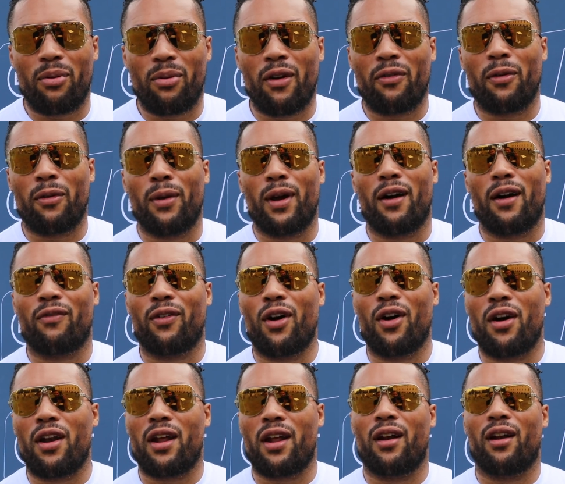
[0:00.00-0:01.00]
Preferably, I've
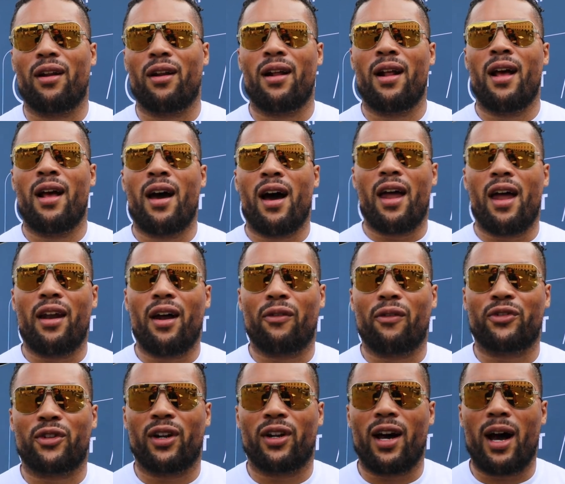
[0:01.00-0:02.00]
learned
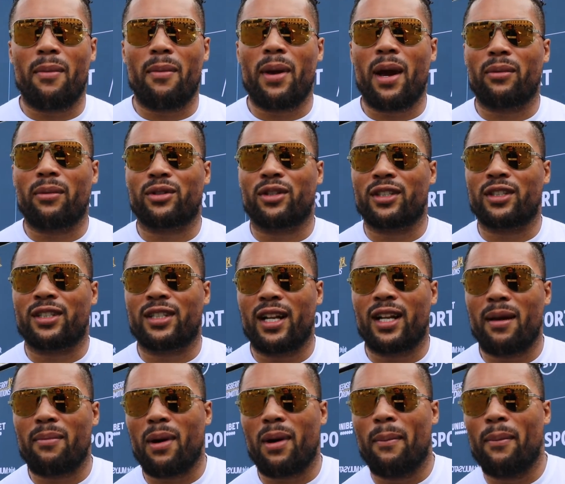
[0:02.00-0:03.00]
enough to like be able to
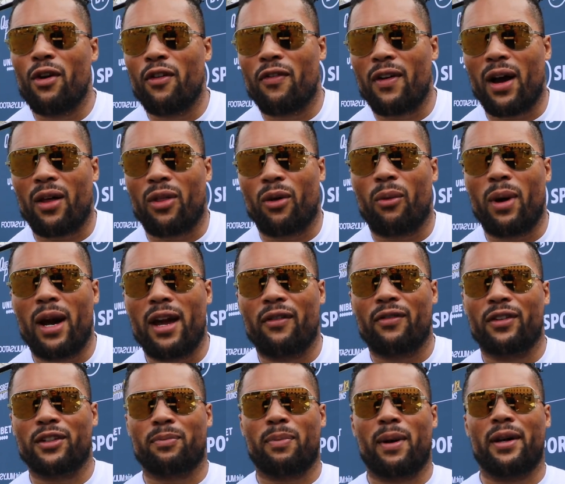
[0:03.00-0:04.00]
slip and move out the way of
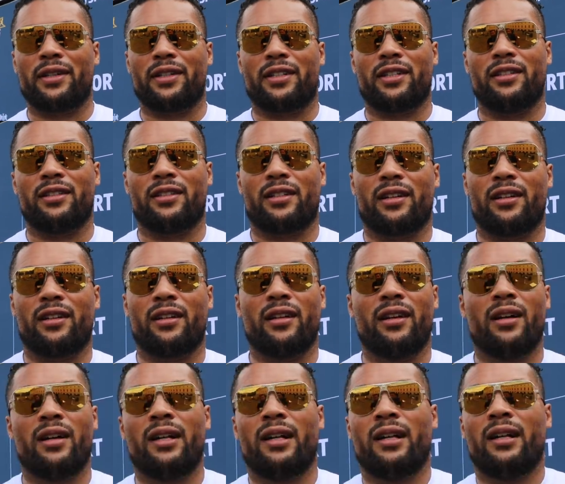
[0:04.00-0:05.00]
his punches and
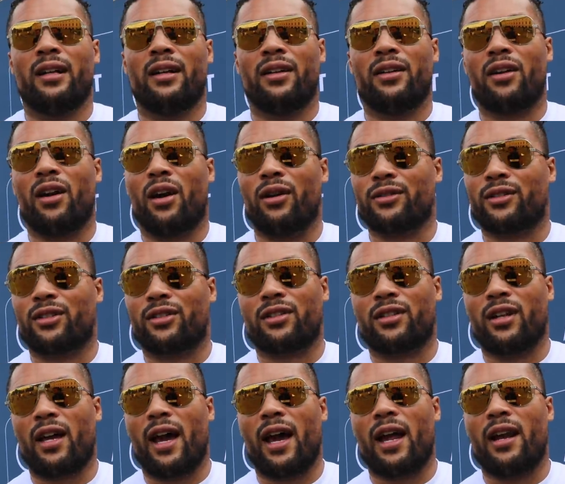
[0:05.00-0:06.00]
you know,
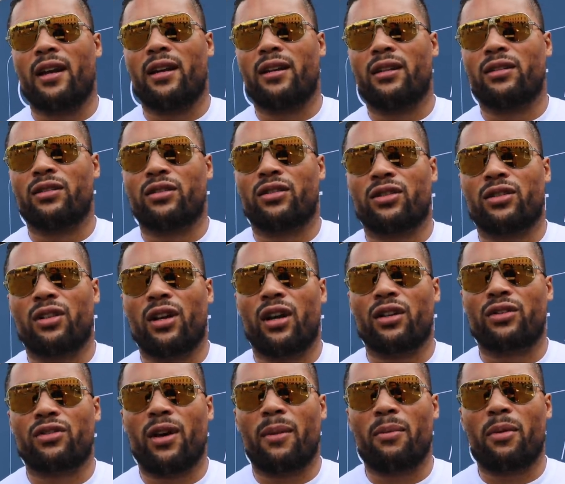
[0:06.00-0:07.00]
st and
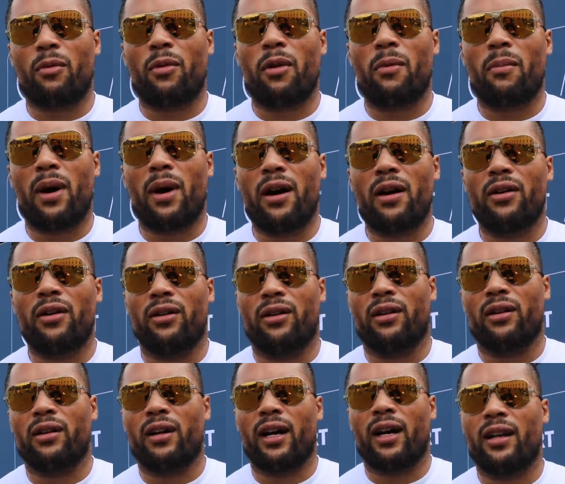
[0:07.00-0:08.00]
start troubling with my
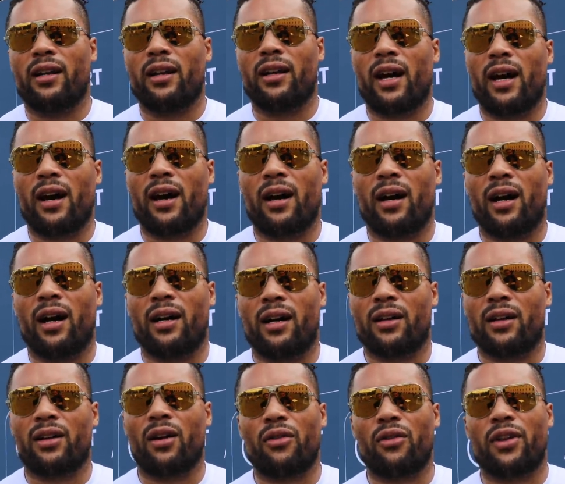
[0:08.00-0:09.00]
own. And like, I,
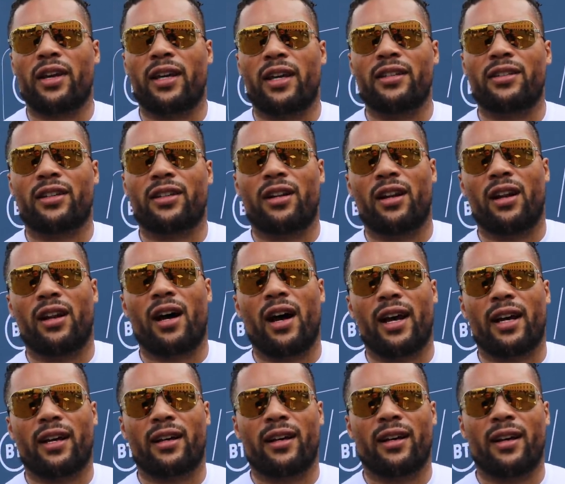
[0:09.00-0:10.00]
I don't think he's gonna
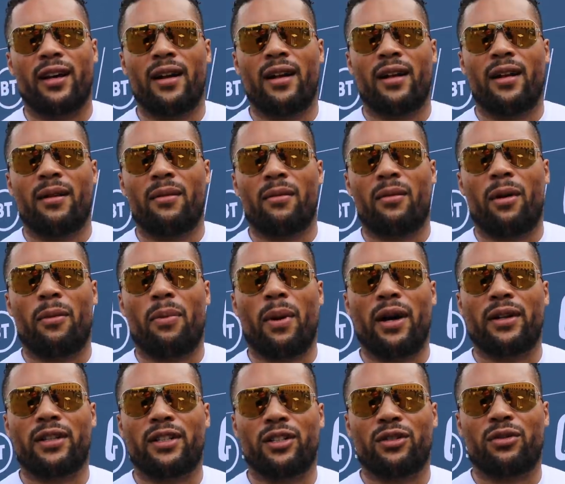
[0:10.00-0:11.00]
like my
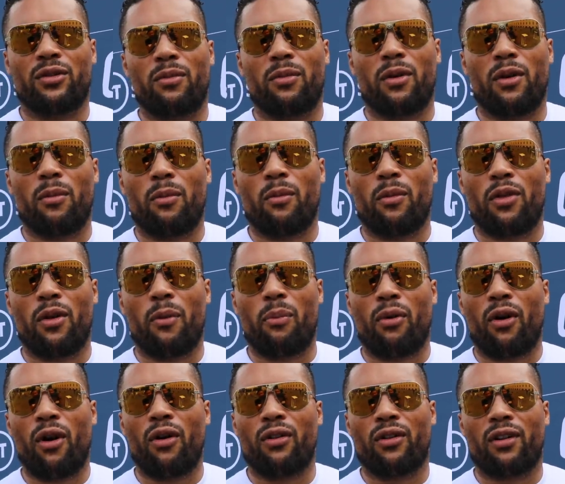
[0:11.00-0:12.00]
punches with the with the
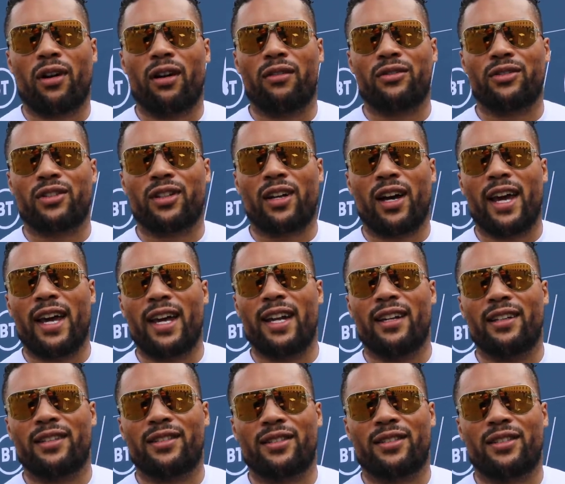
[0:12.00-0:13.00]
pro gloves like in
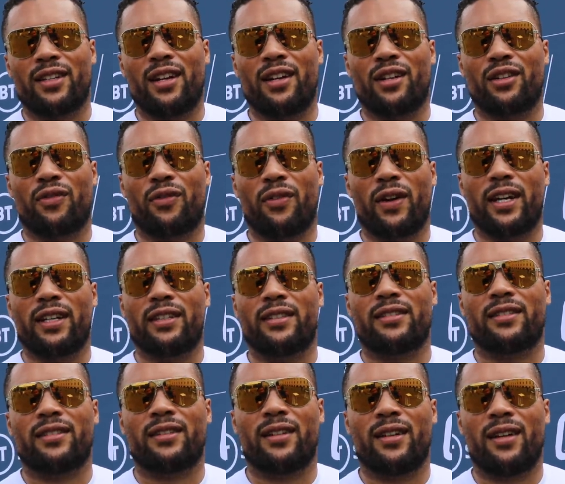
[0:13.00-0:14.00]
his in his
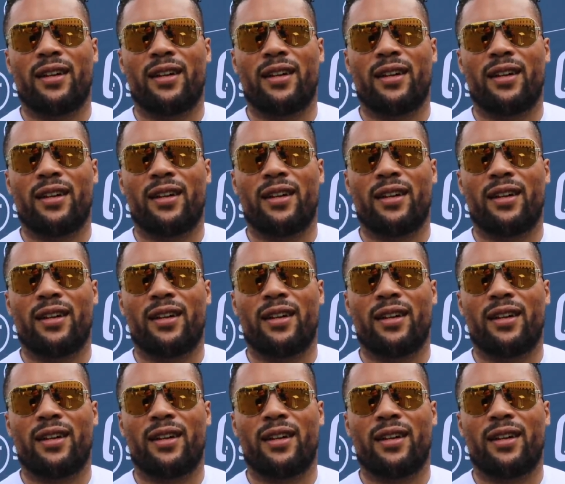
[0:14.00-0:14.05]
face.